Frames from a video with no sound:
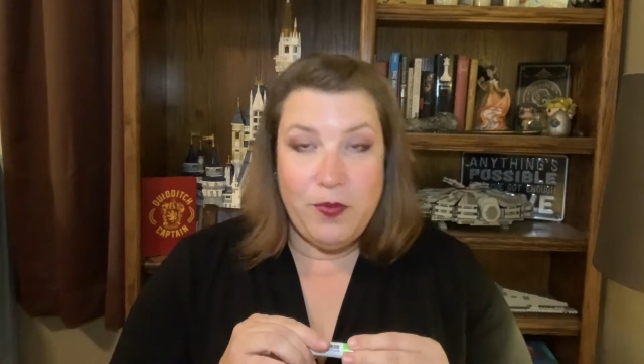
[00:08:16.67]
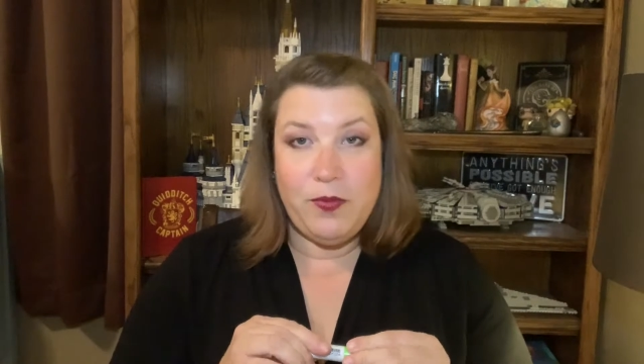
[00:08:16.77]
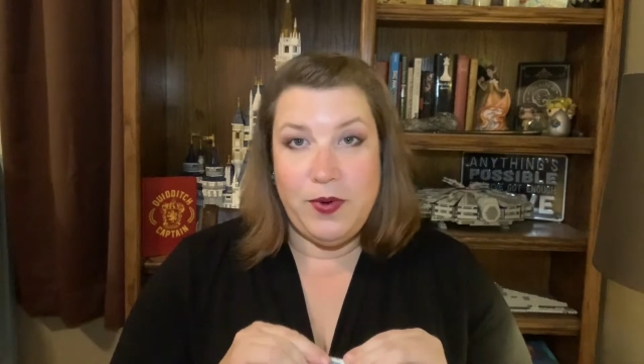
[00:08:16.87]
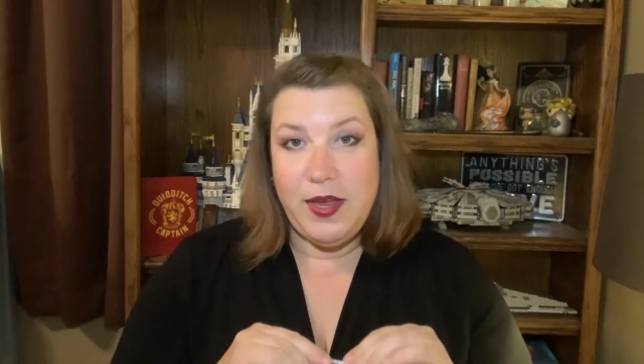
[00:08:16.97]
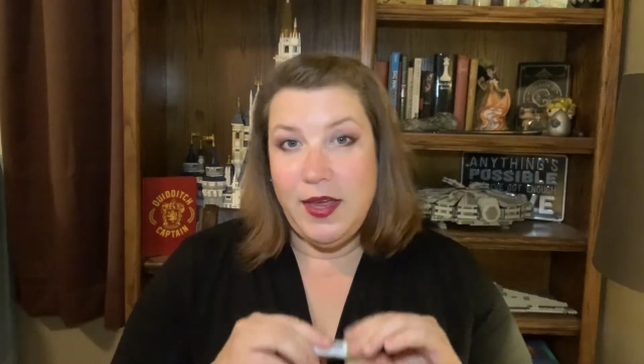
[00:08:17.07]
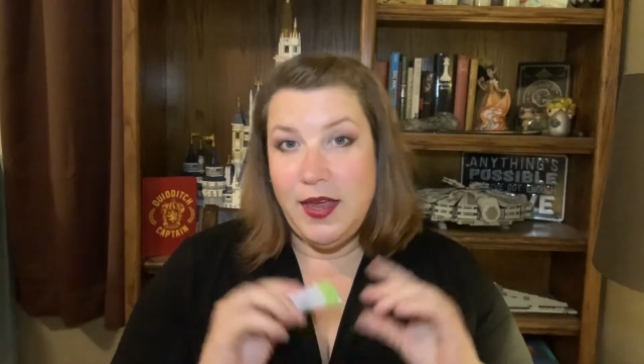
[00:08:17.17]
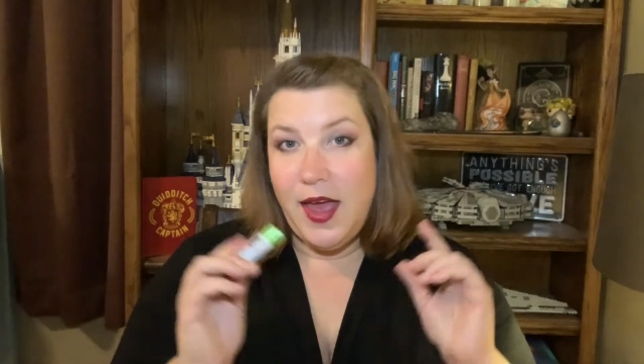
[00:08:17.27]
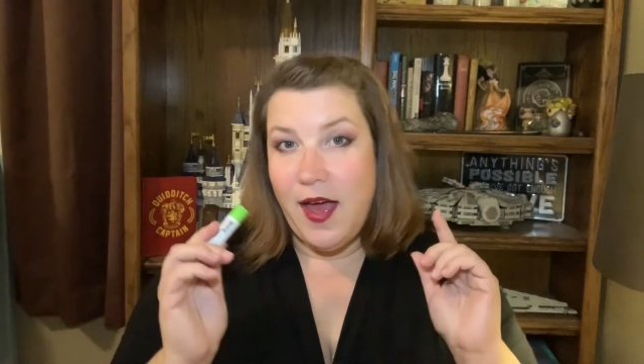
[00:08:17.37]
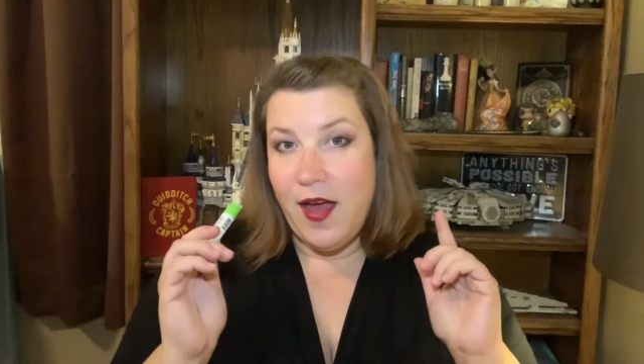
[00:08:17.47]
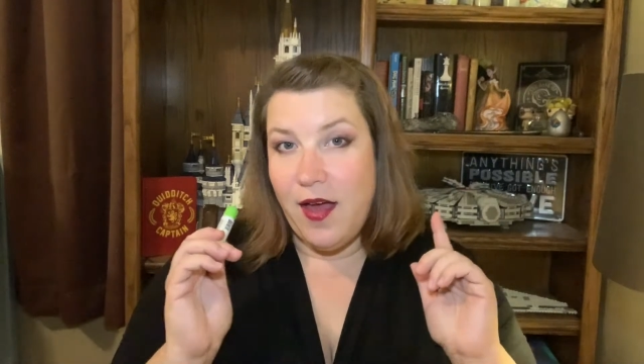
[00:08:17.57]
we
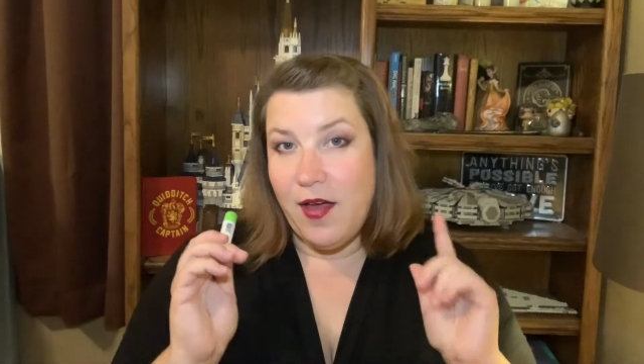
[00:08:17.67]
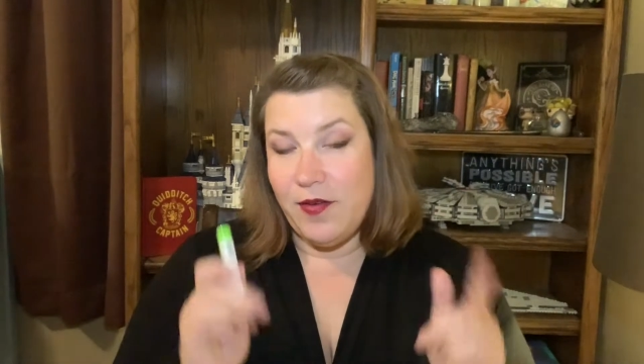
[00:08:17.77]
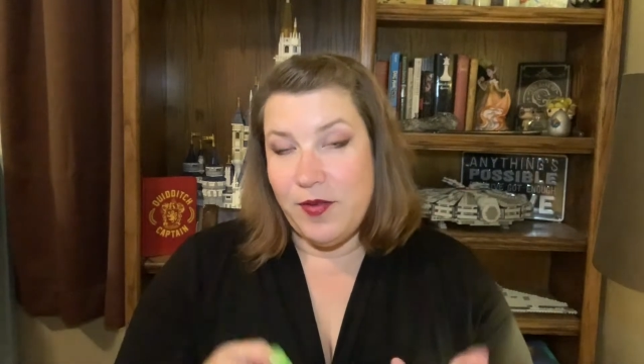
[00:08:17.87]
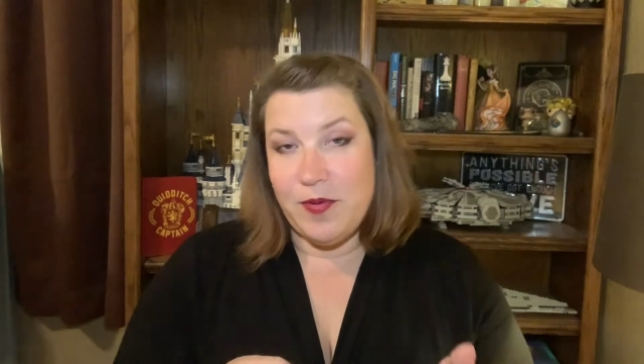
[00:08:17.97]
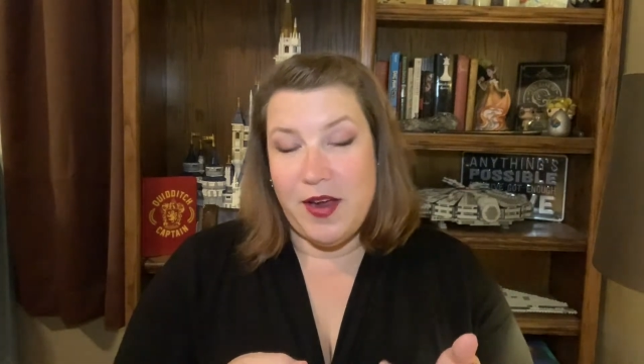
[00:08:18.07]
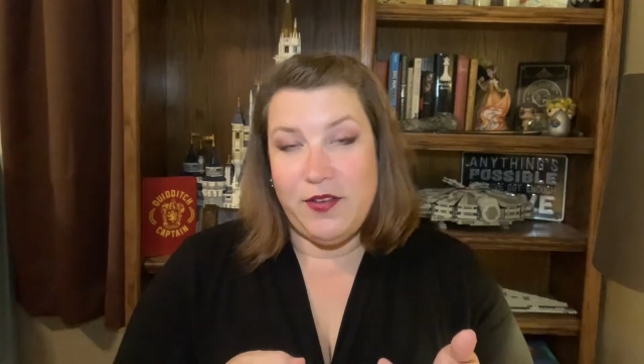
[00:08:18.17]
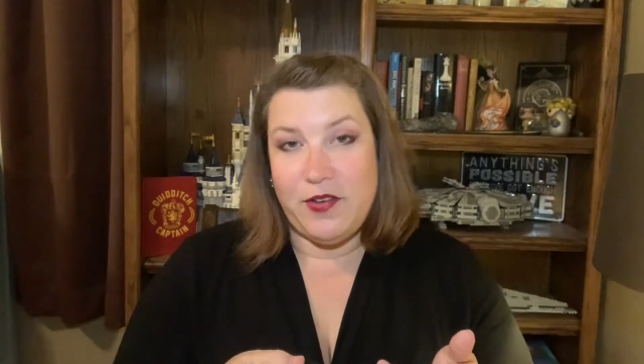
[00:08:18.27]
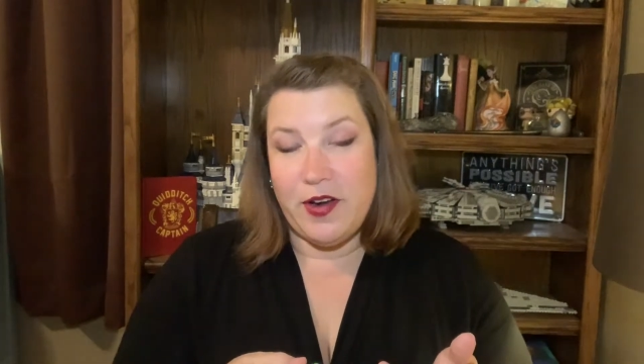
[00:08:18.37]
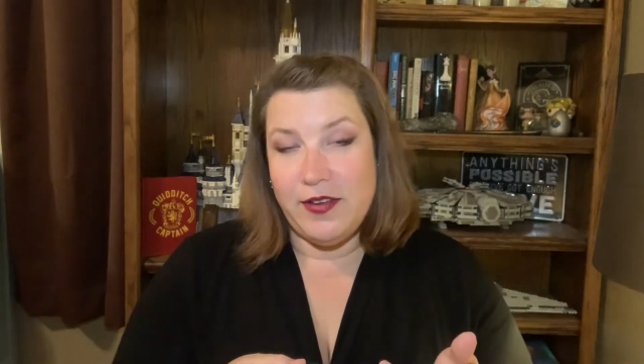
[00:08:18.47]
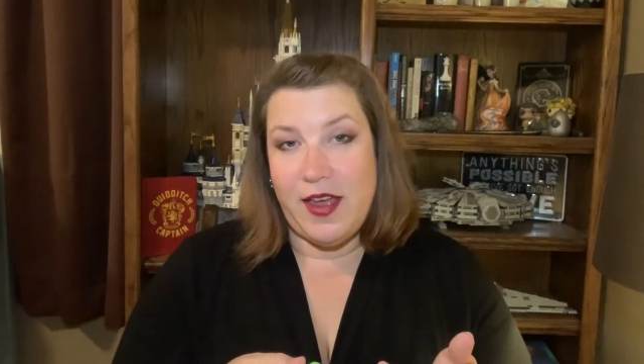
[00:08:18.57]
have surprise
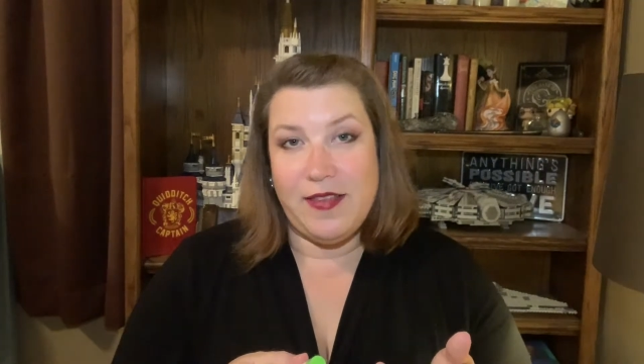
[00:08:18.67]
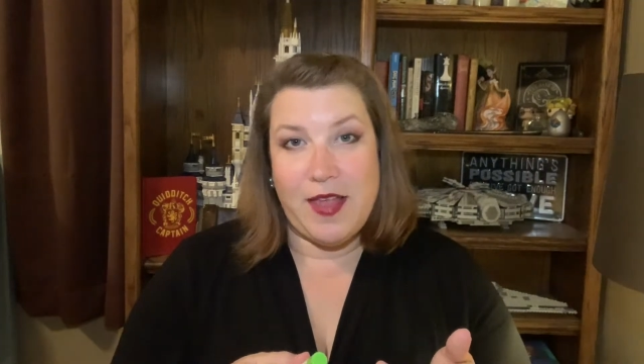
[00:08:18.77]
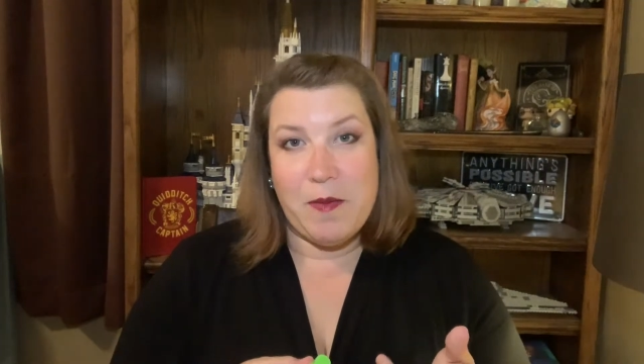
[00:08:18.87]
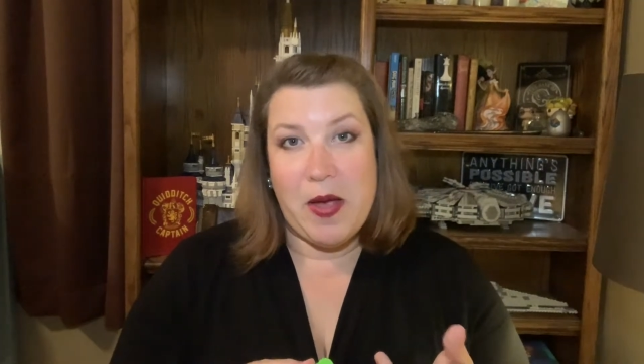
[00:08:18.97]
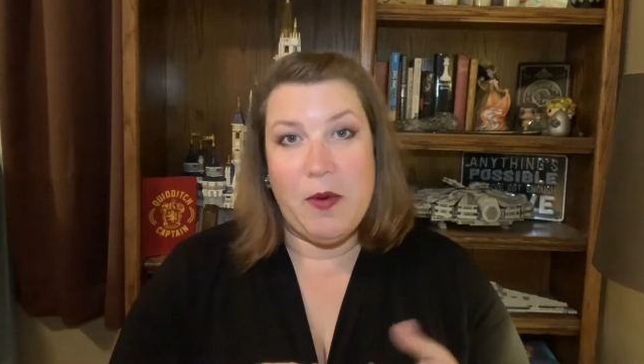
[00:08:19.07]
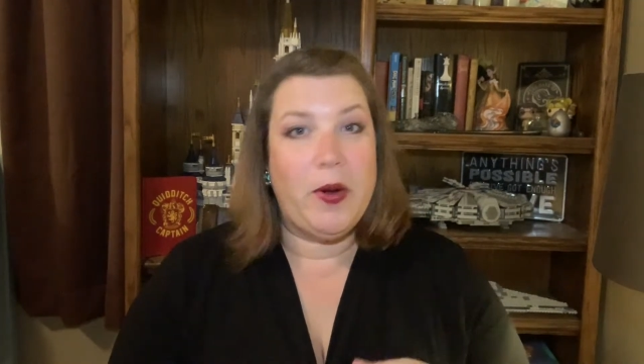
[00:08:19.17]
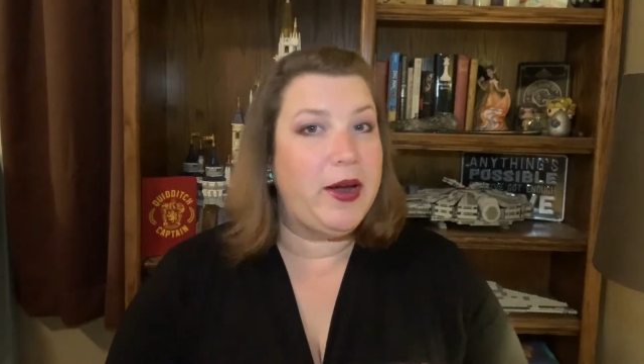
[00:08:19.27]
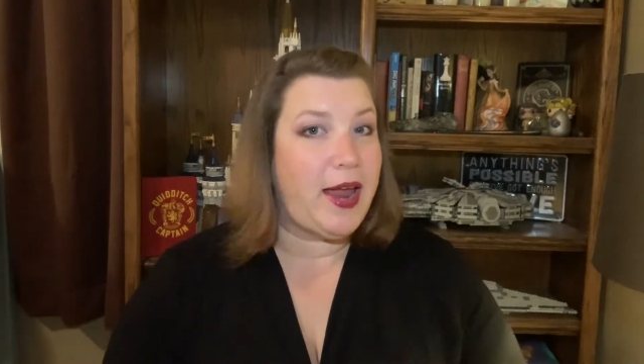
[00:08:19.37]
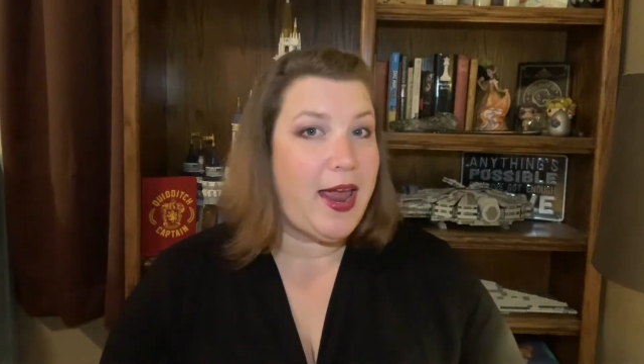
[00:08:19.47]
drug tests at my work,